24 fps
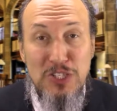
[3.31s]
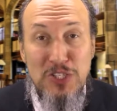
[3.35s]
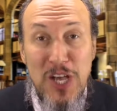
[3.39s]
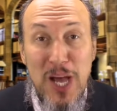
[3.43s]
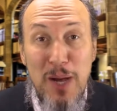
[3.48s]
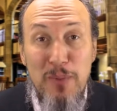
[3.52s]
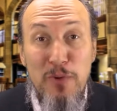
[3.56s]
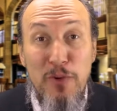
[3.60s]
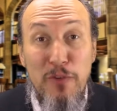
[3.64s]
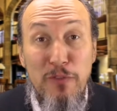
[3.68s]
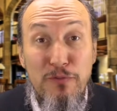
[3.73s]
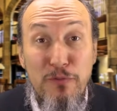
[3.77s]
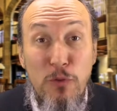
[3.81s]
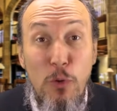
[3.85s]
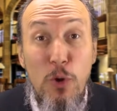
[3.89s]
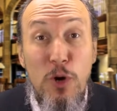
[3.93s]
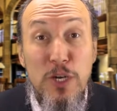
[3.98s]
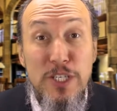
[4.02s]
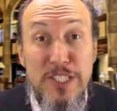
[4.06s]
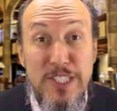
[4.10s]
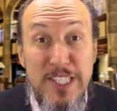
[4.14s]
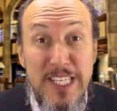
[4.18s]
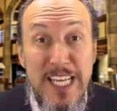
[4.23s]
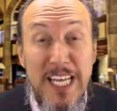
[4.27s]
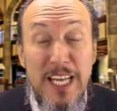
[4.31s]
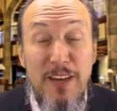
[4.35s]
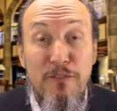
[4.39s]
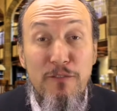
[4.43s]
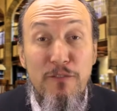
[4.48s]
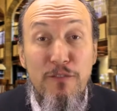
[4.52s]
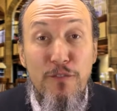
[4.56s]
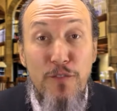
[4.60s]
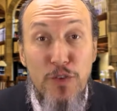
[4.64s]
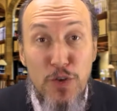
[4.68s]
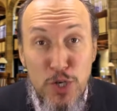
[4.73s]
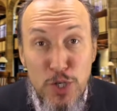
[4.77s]
chapter fourteen,
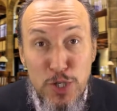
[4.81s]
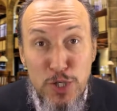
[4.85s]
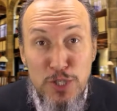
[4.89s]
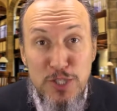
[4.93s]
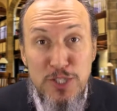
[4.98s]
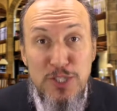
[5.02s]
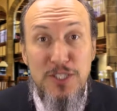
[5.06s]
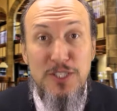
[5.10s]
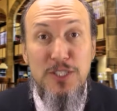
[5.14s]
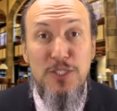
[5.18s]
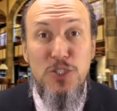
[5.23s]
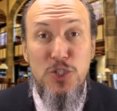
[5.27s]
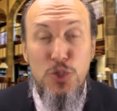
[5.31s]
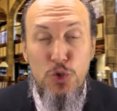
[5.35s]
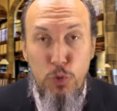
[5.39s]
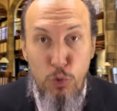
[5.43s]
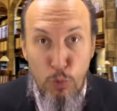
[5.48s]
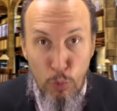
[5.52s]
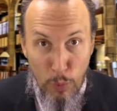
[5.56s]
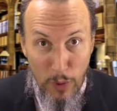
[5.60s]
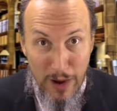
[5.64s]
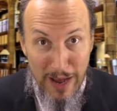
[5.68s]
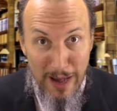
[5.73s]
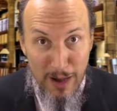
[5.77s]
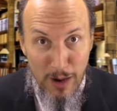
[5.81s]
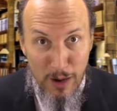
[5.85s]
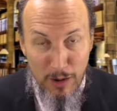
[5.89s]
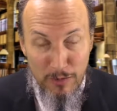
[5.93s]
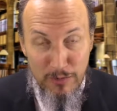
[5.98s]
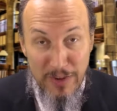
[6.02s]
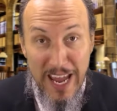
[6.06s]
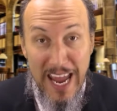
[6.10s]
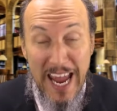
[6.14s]
verse twelve.